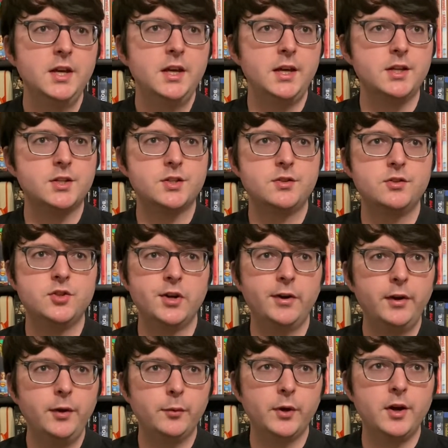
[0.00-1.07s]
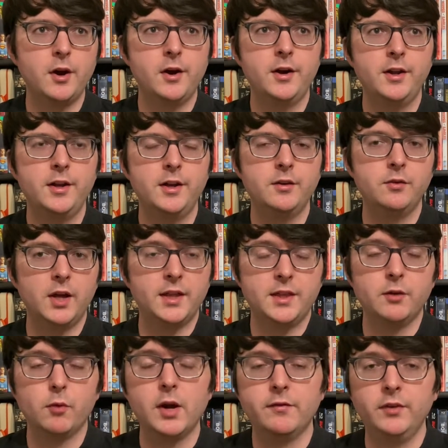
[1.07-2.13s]
It's generally regarded, and I think
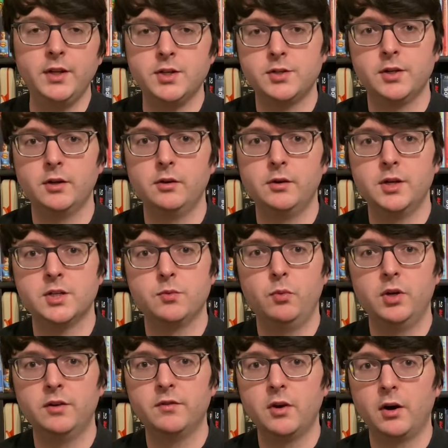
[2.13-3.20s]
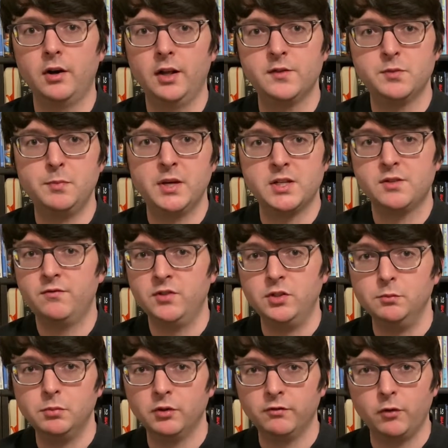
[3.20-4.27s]
rightfully so, as one of Karloff's best film
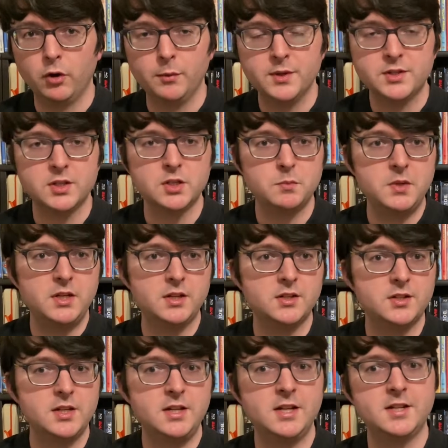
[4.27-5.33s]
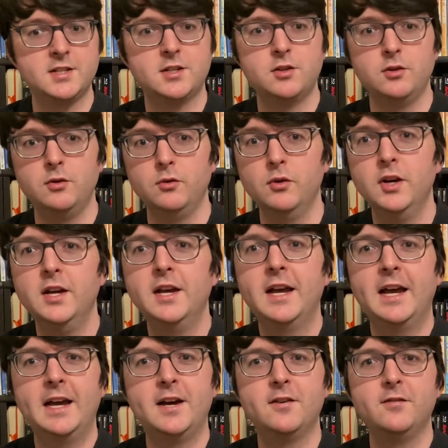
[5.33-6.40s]
performances, because he gets to
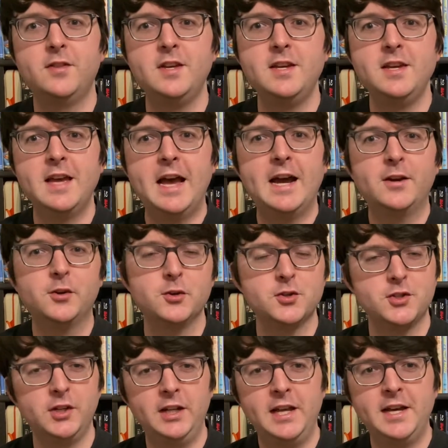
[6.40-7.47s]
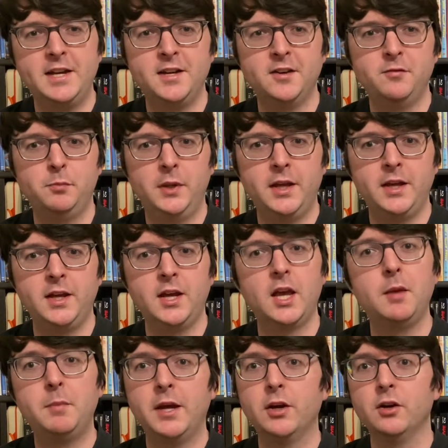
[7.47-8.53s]
have the actor's delight of playing a
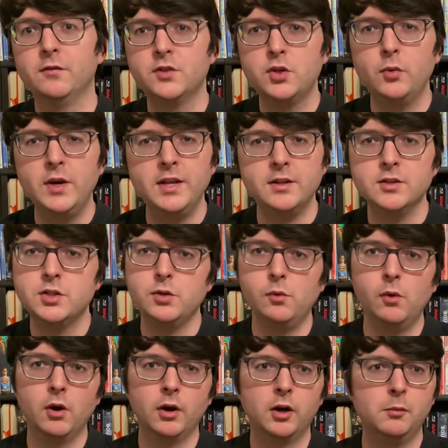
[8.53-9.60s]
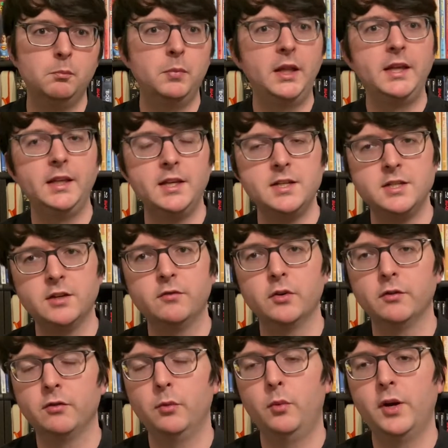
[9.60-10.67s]
pair of twins who are completely
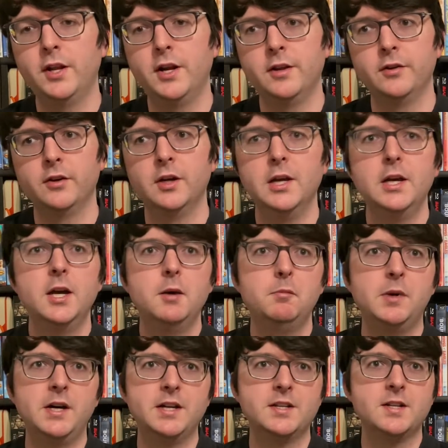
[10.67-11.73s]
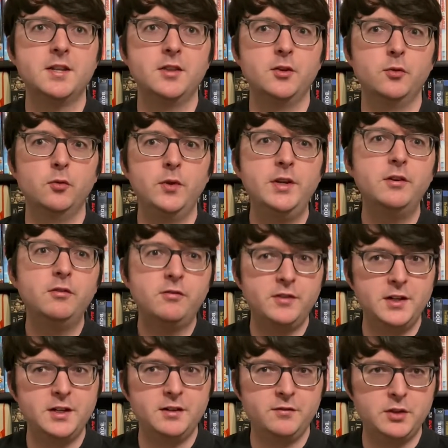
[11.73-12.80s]
different from one another. But the real
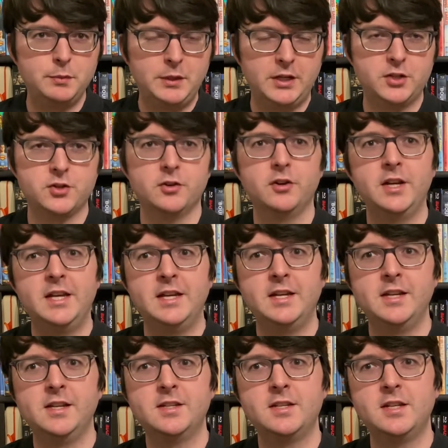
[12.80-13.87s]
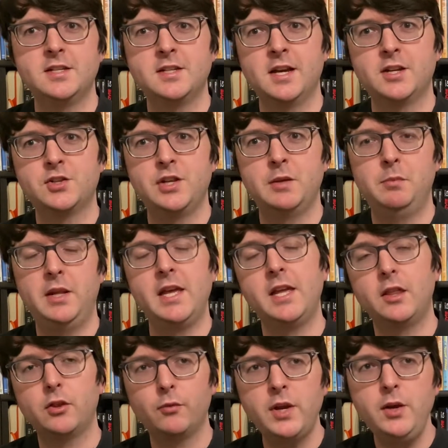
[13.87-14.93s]
fun of the picture is he's actually playing
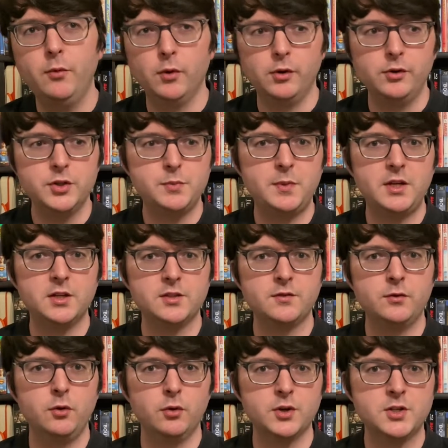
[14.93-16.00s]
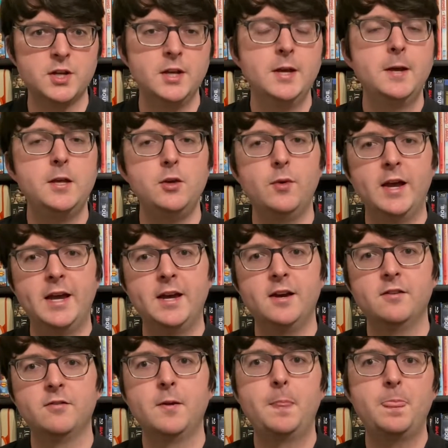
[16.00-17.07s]
3 roles, because of course you
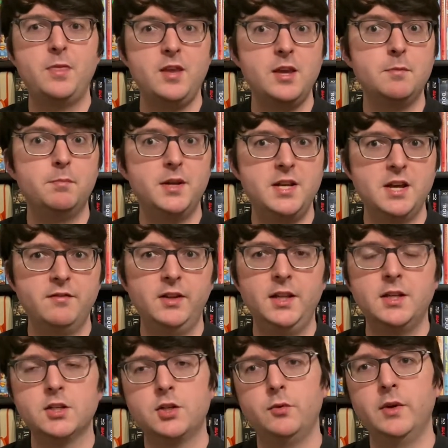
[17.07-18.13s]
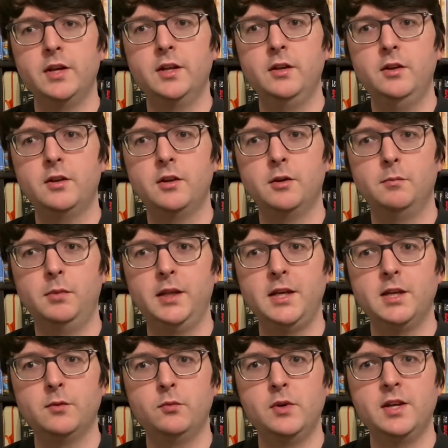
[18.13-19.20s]
have the benevolent twin
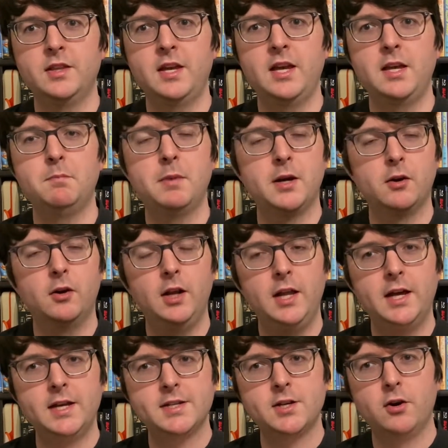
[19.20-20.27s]
complete with a paralyzed